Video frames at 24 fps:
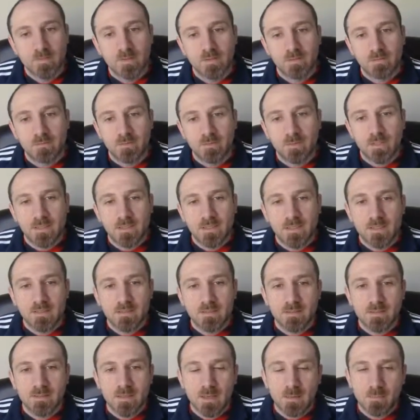Really need
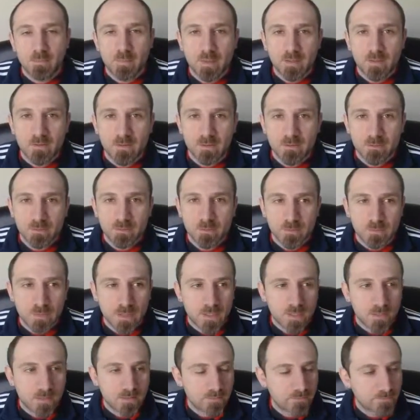to get better at doing my
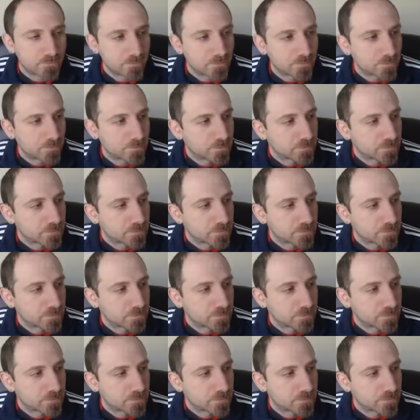hit confirm.